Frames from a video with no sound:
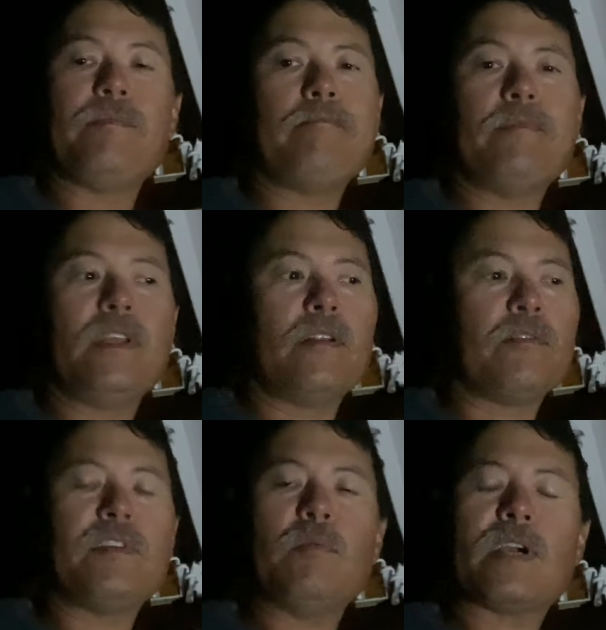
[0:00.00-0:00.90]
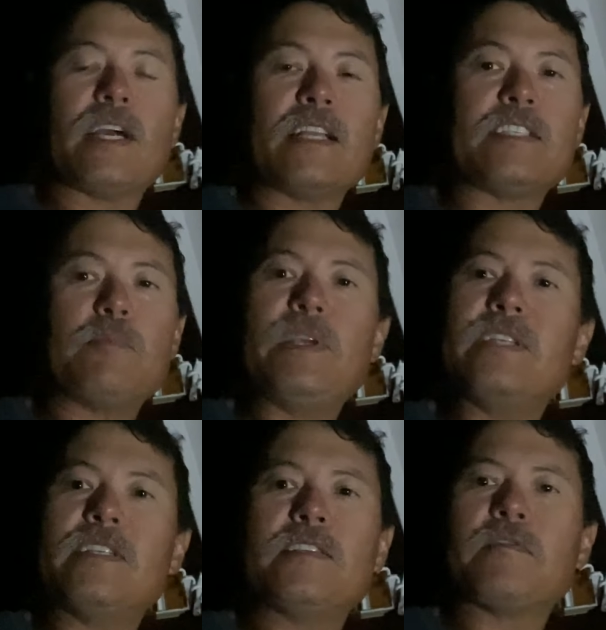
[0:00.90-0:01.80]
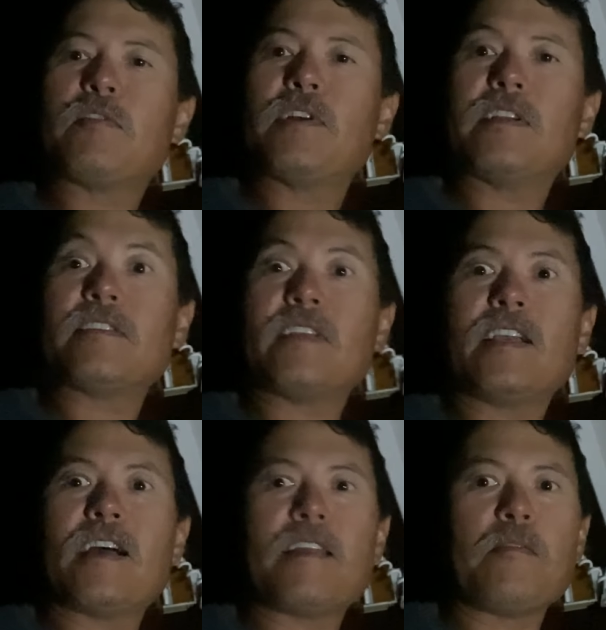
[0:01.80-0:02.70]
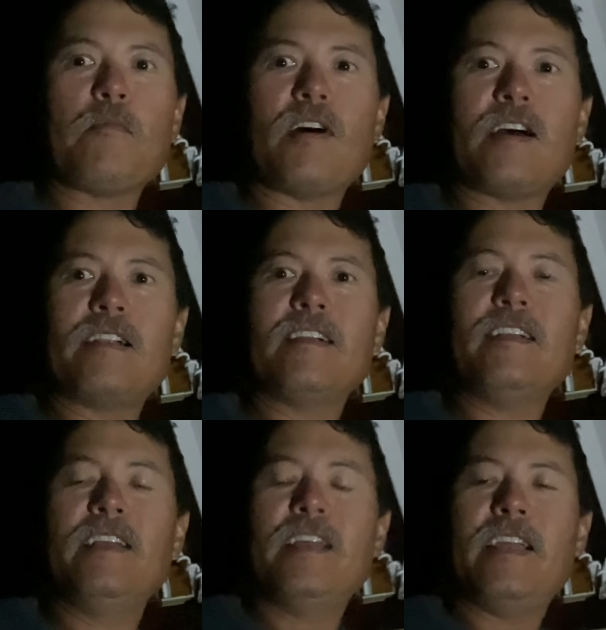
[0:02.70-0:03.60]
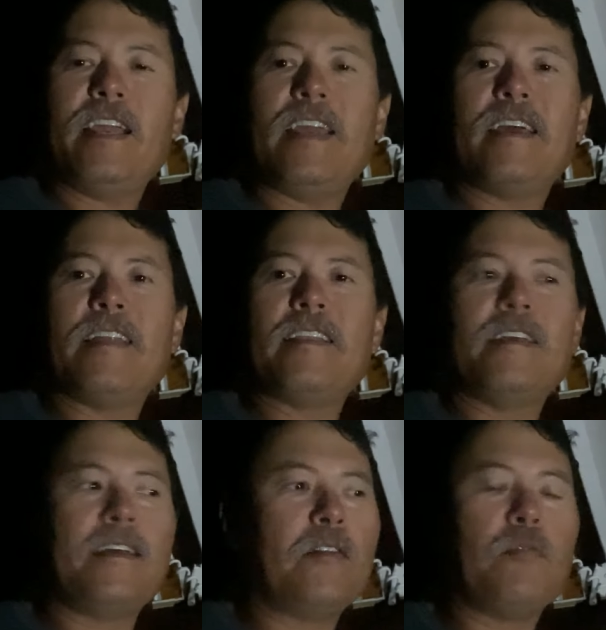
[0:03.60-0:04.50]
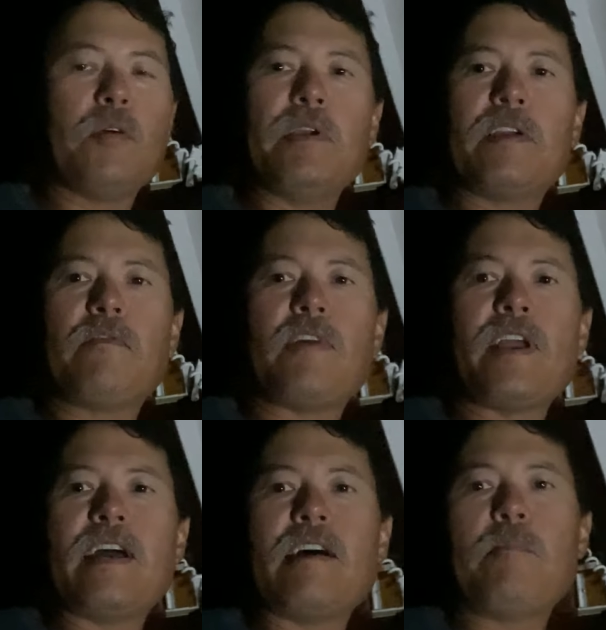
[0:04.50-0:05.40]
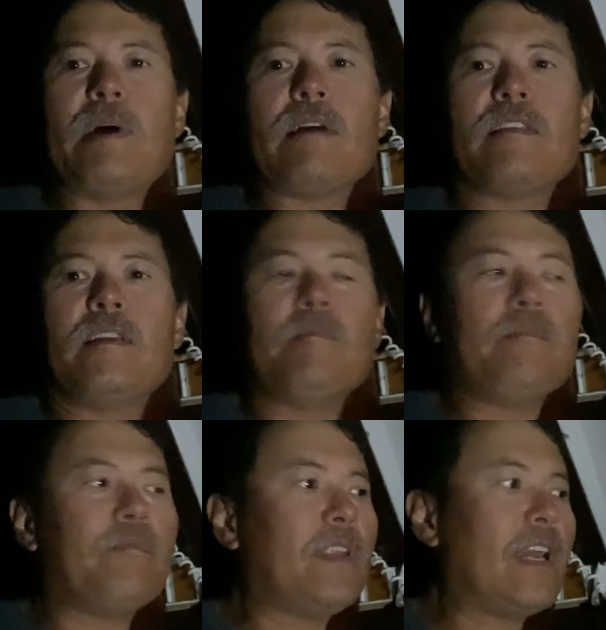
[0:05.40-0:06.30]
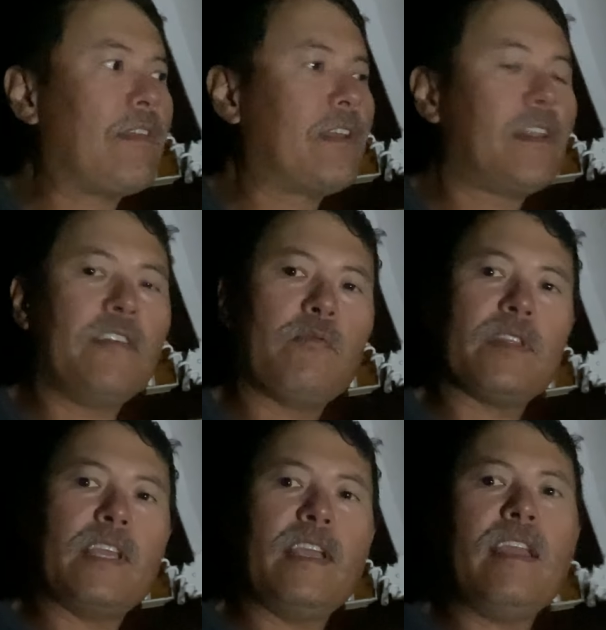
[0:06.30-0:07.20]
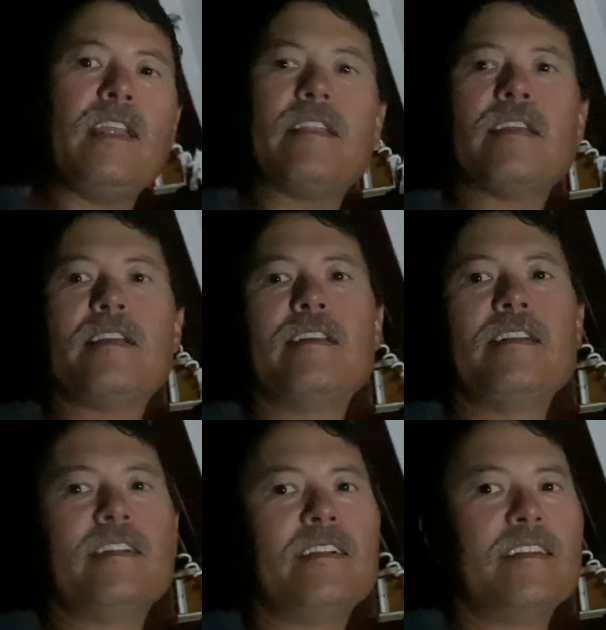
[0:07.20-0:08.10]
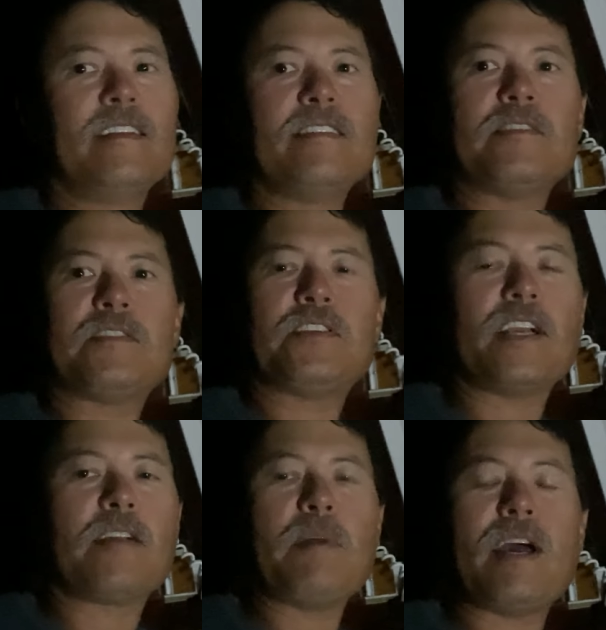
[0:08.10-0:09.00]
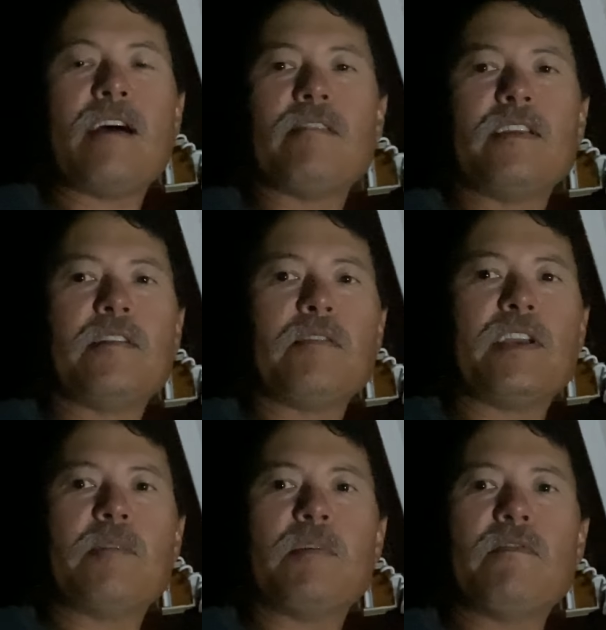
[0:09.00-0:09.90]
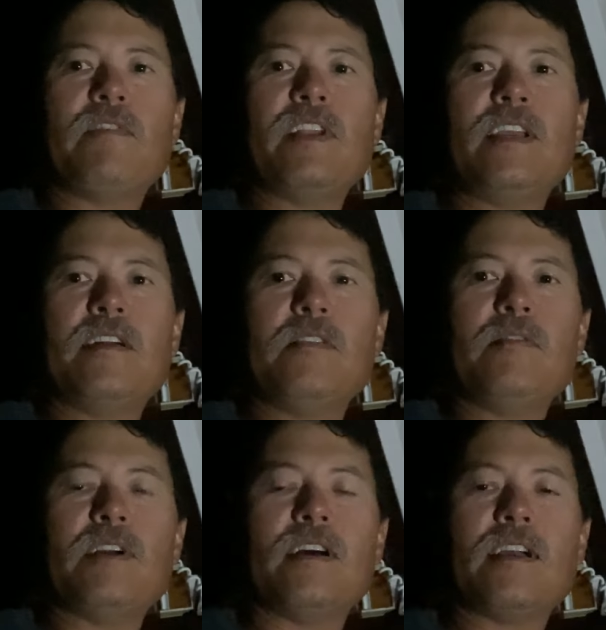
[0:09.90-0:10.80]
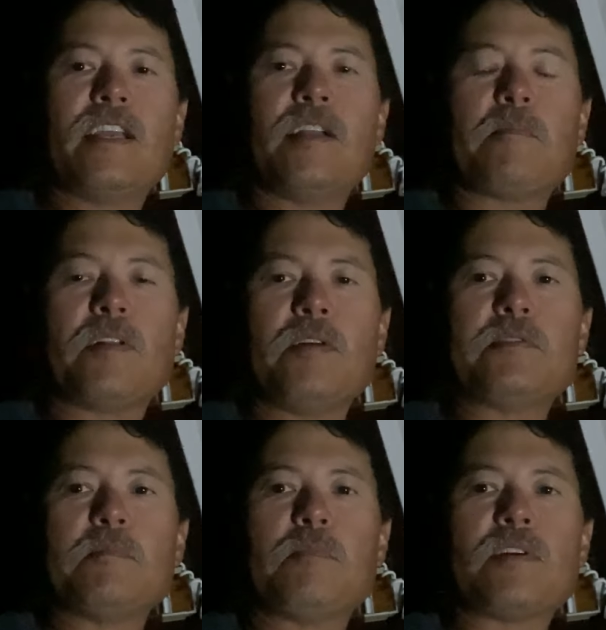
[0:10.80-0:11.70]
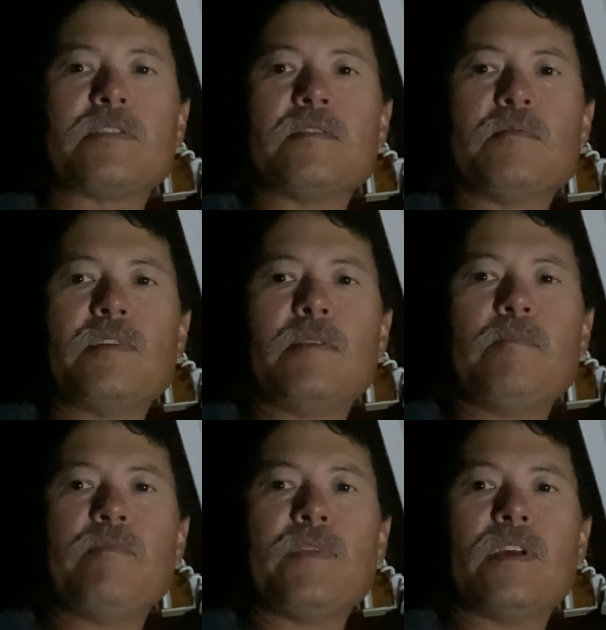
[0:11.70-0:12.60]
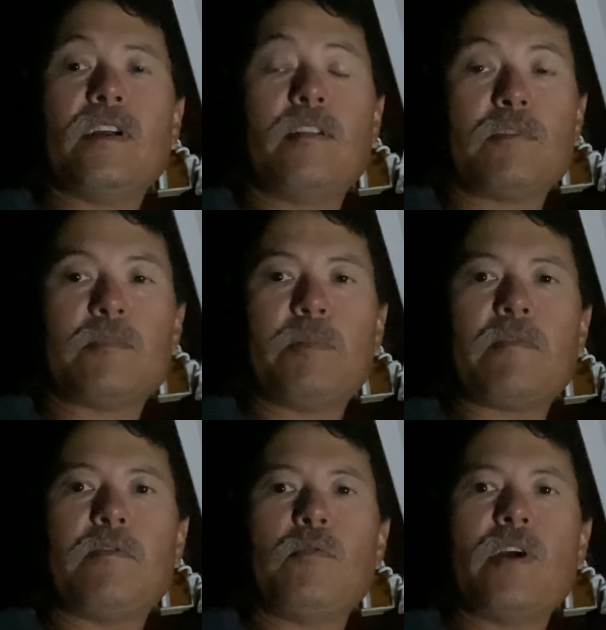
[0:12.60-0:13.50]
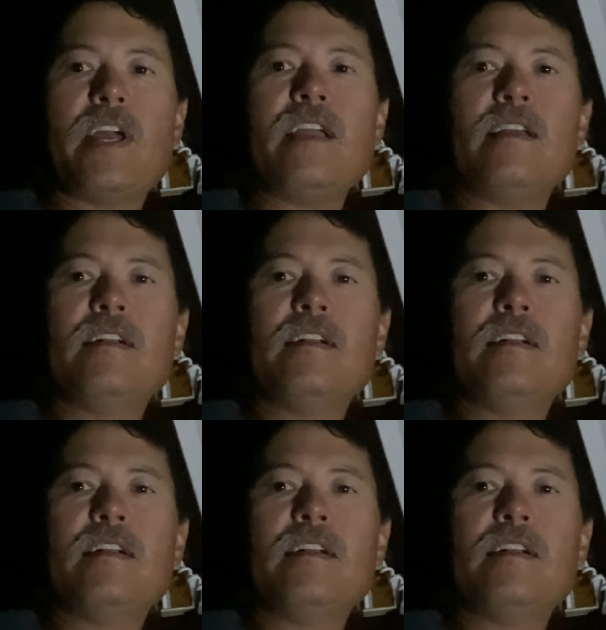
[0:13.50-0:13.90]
you know, see what kind of species of critters they got in the water, and what we can find out about them, how they live, what they eat. Just check them out, you know, get them on video, get up close and personal with them in a respectful way,